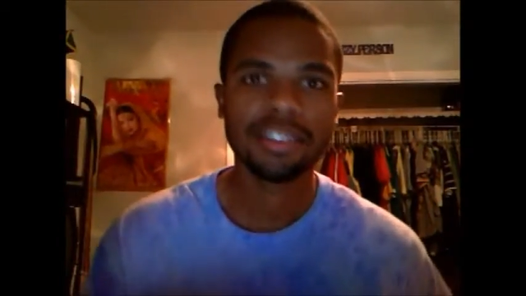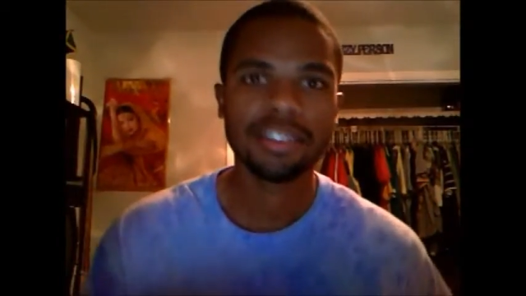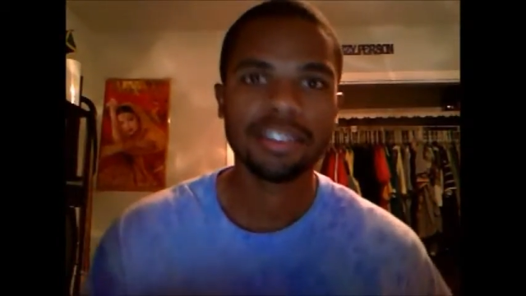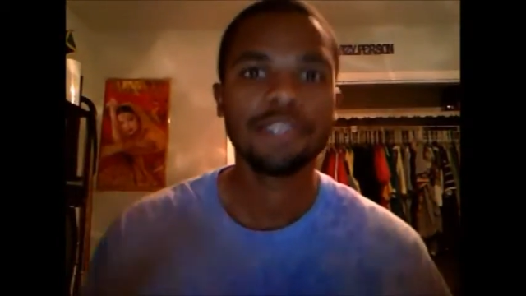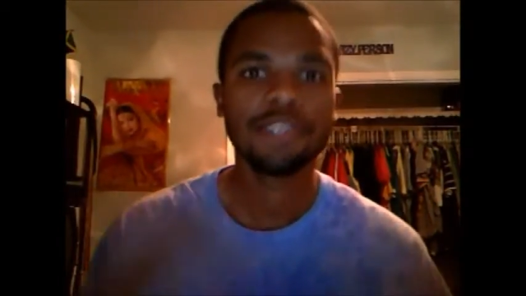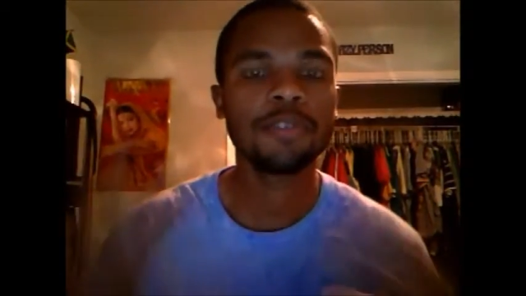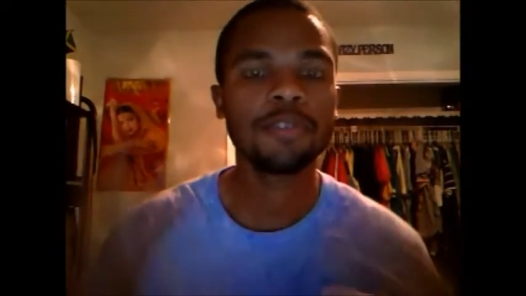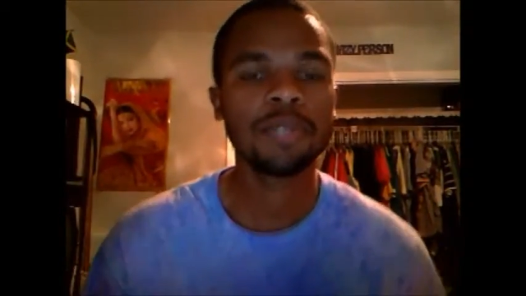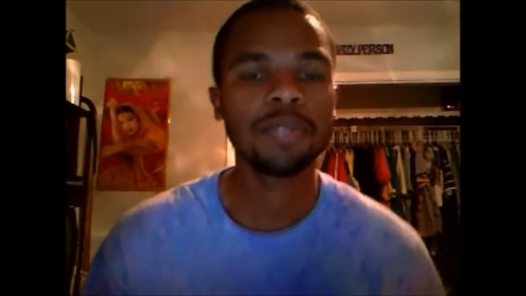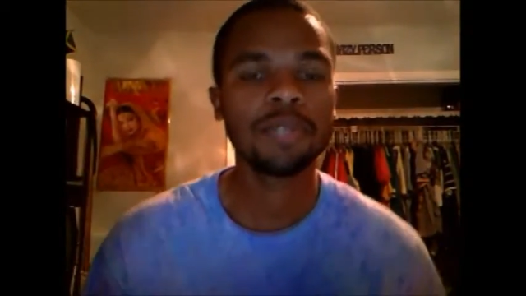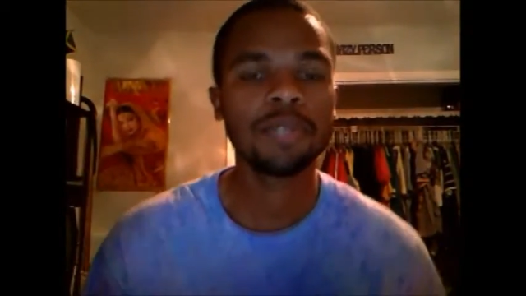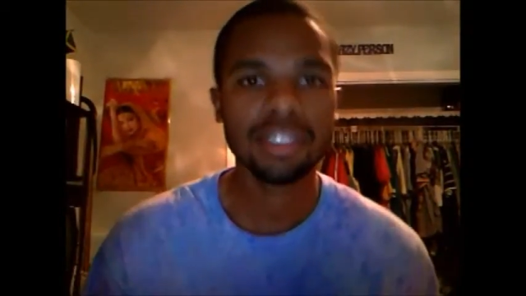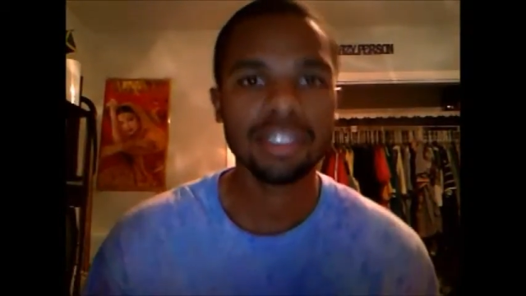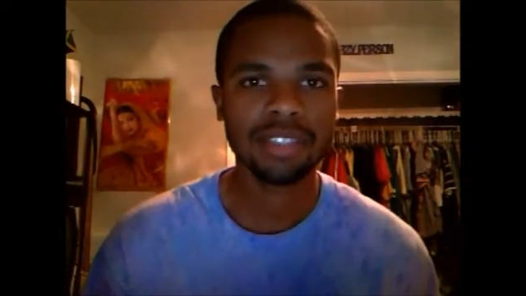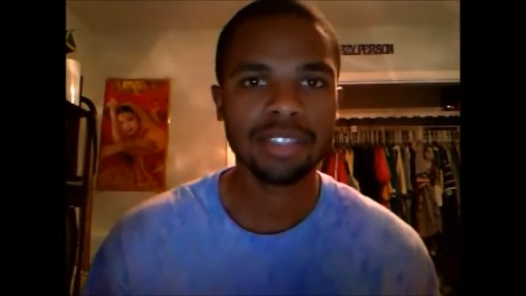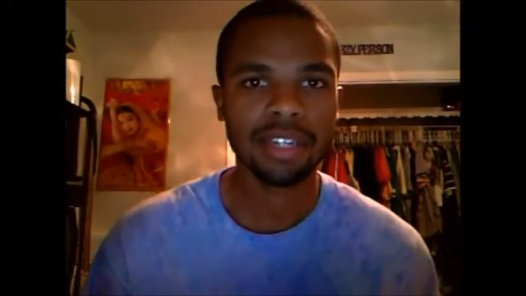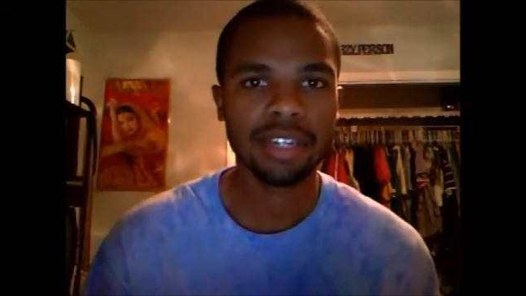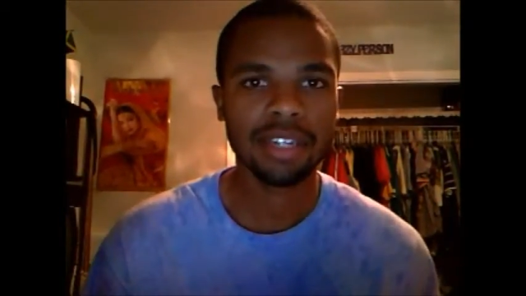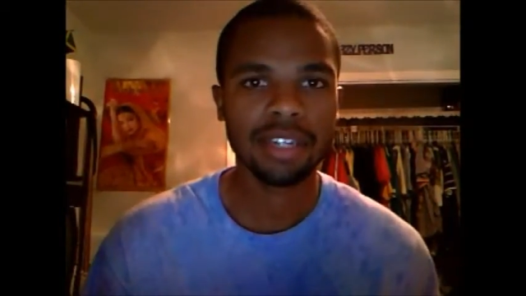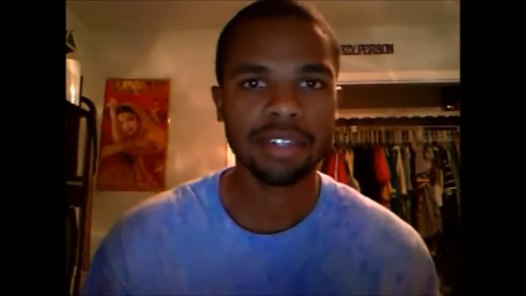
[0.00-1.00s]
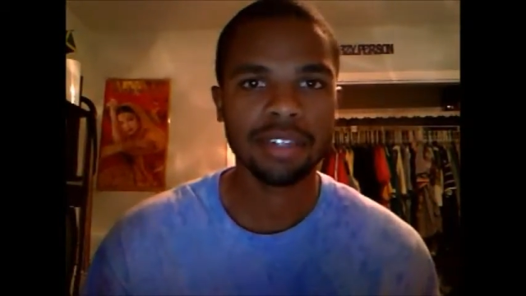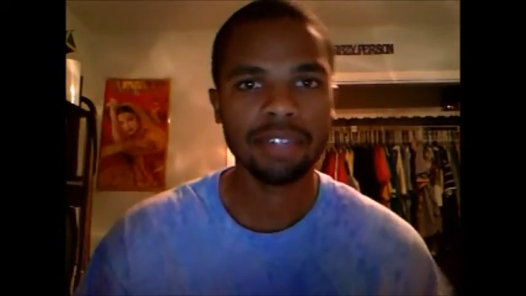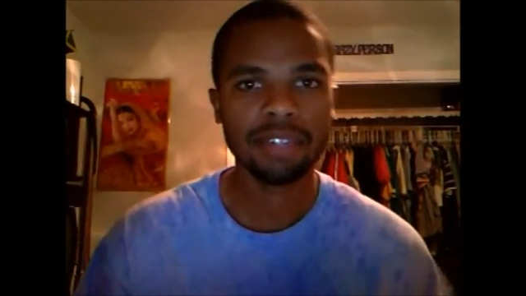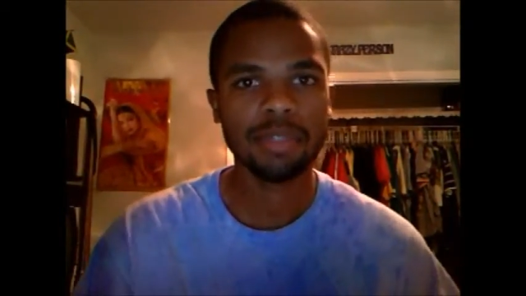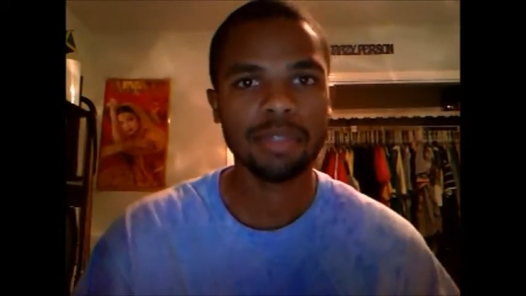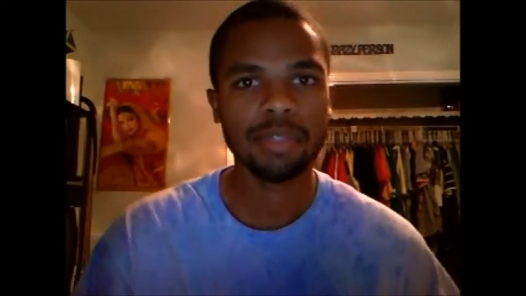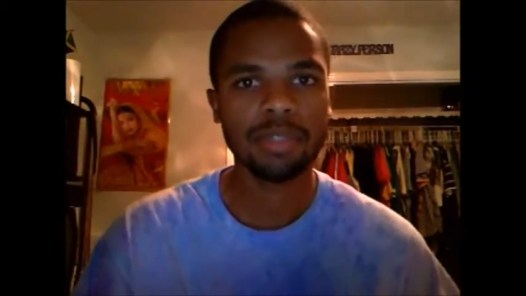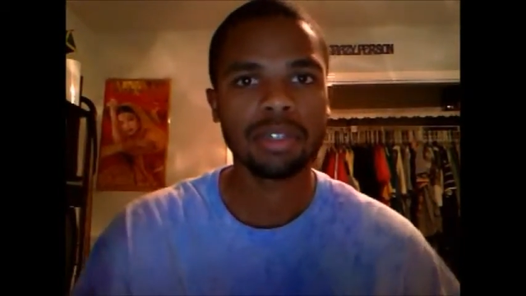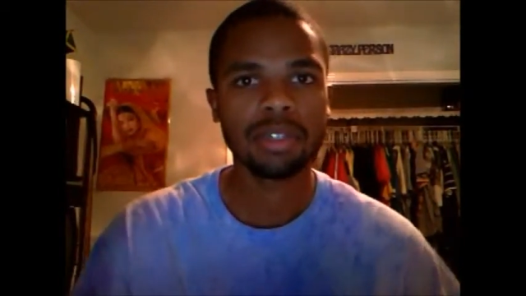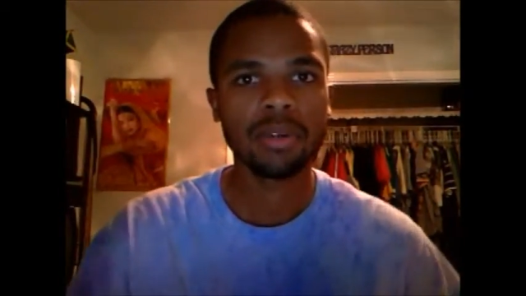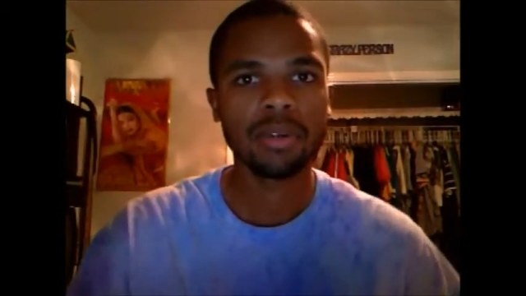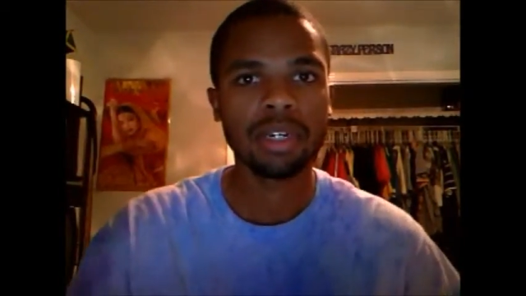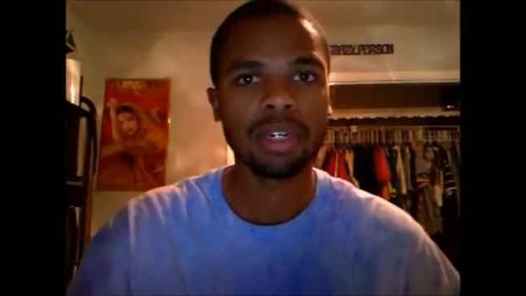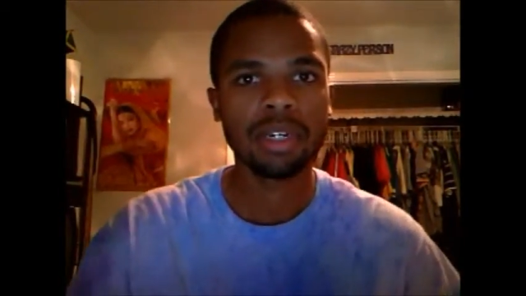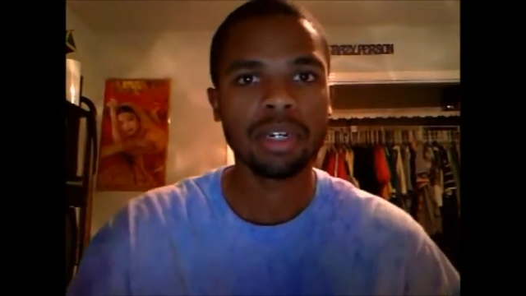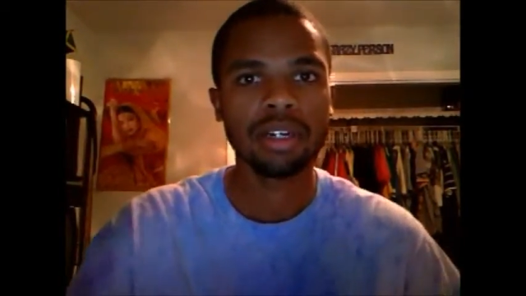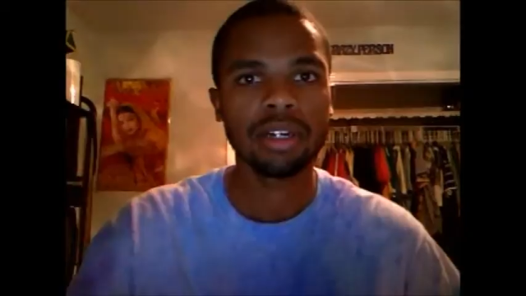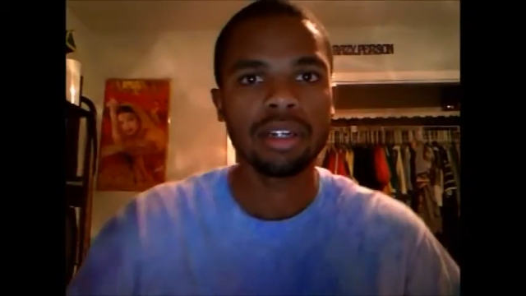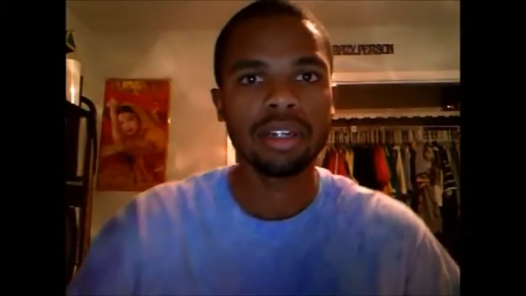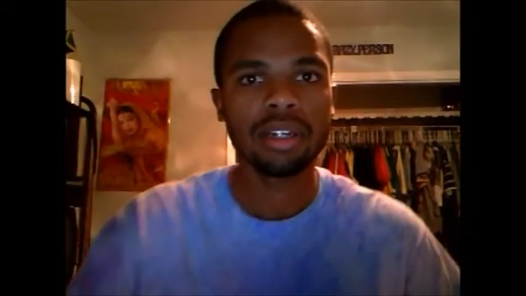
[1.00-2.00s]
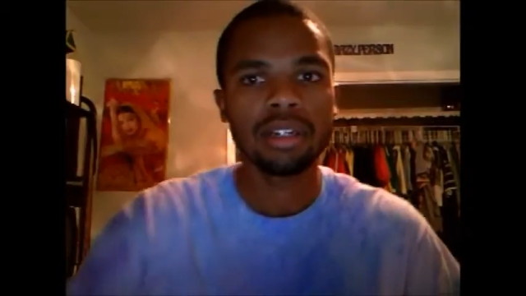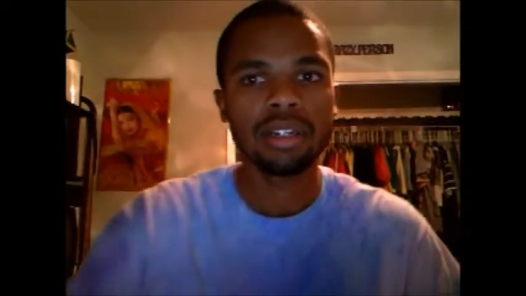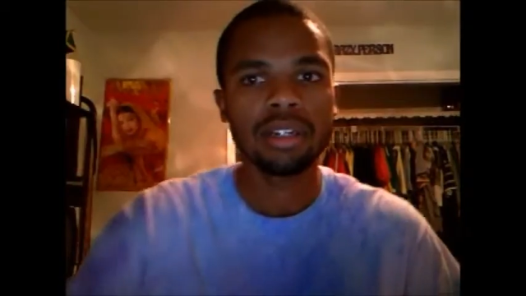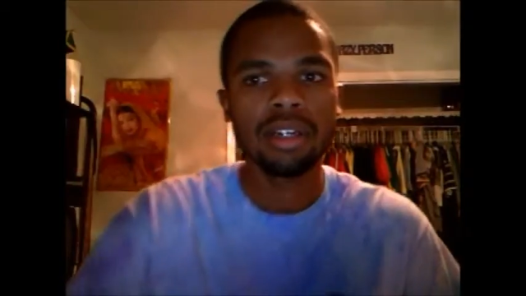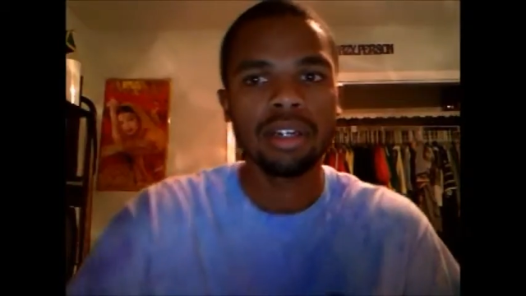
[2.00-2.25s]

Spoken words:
a few things that have been going on.